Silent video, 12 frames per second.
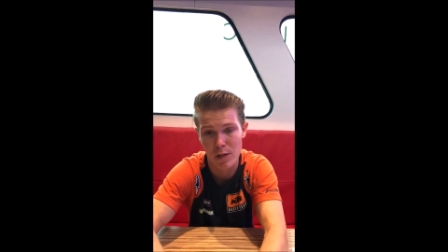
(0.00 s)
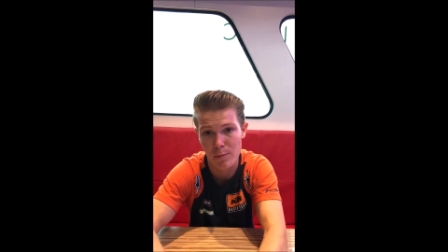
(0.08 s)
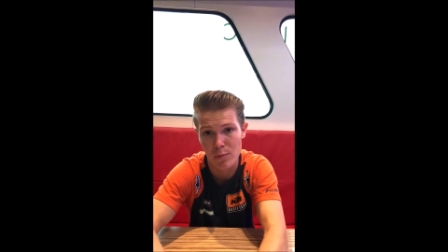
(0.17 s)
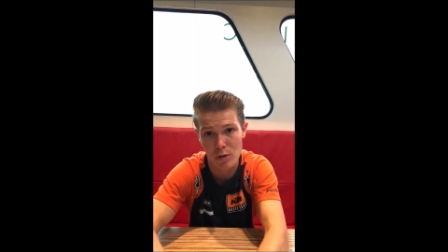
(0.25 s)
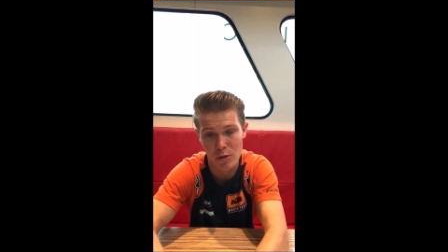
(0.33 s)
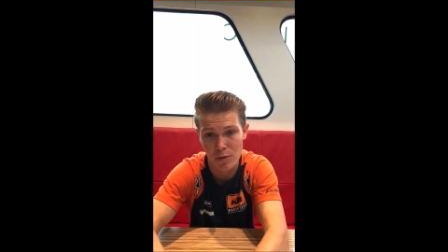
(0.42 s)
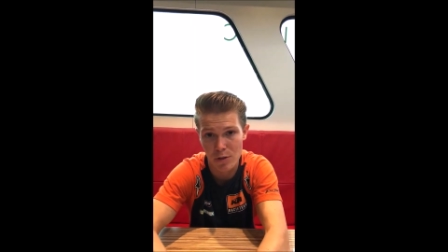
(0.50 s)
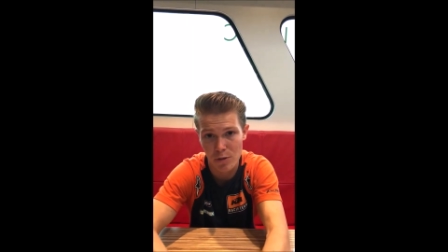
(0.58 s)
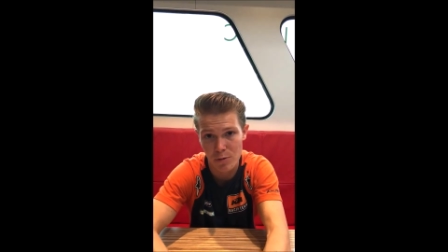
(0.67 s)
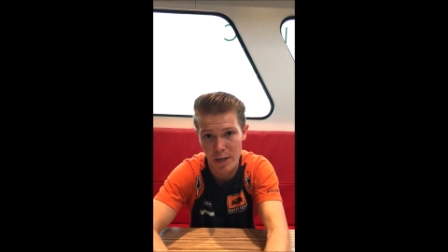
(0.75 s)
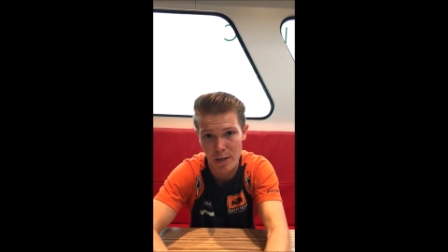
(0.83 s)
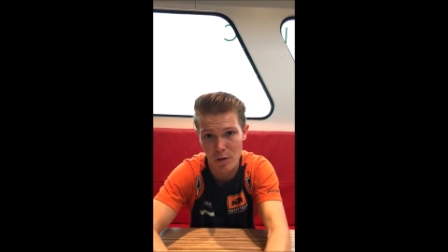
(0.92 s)
tips on the
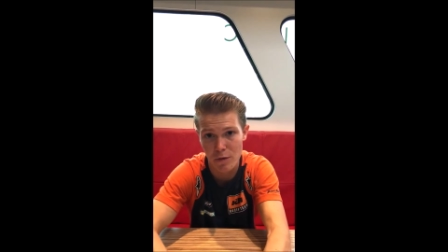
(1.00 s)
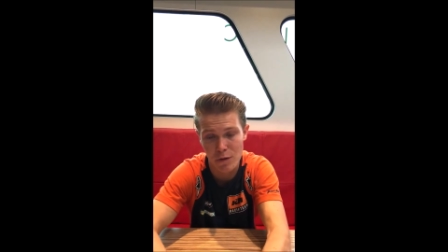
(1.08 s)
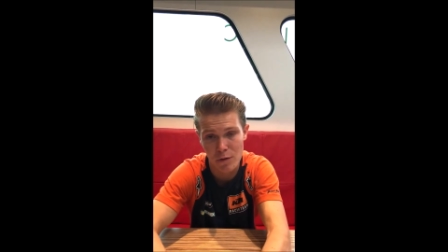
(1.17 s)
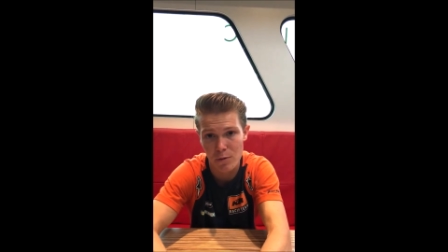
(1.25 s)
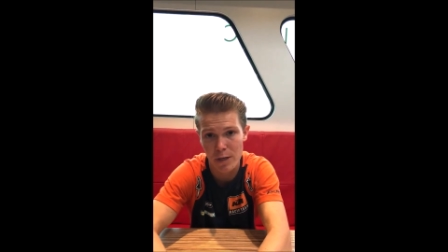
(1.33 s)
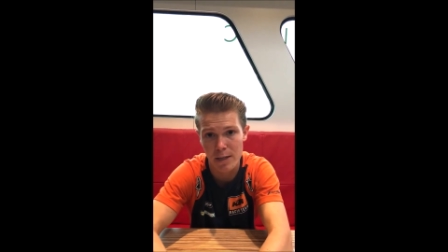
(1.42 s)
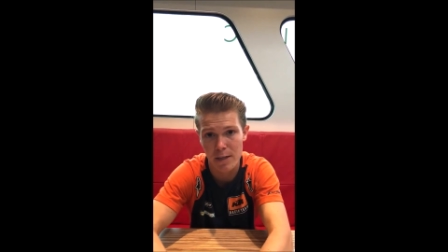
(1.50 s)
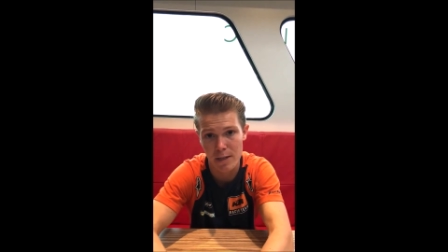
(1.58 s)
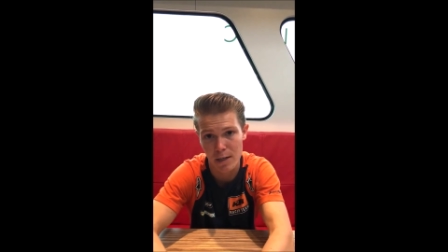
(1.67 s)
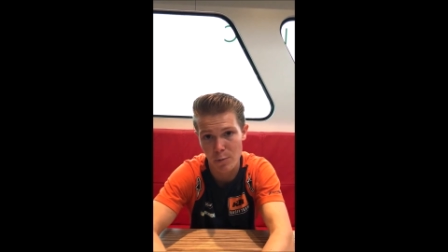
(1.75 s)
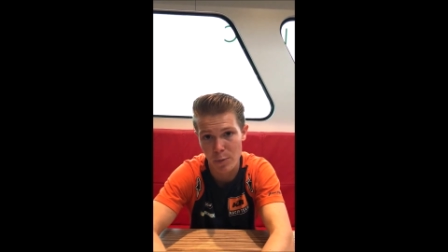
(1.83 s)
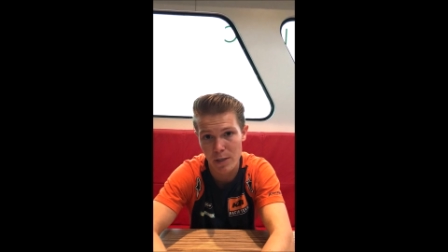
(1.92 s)
track, off the track,
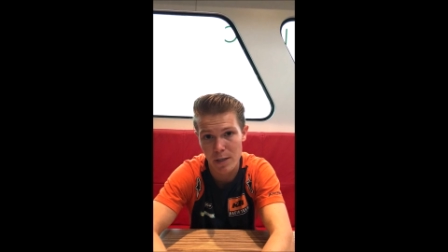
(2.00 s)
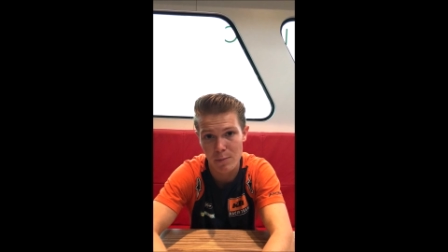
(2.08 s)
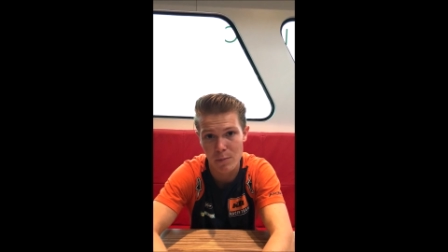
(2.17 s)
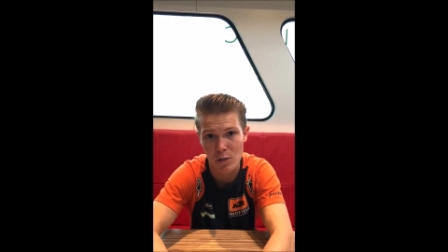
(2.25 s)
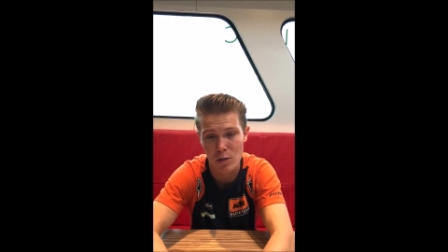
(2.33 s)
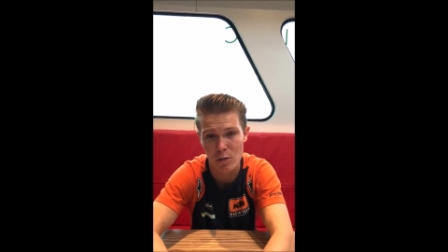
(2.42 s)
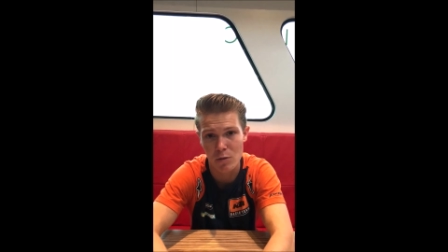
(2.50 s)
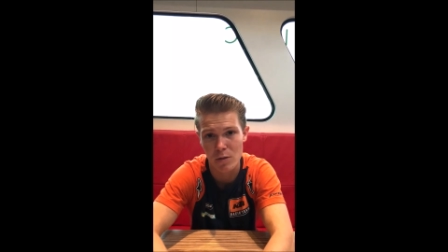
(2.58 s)
and helping them. So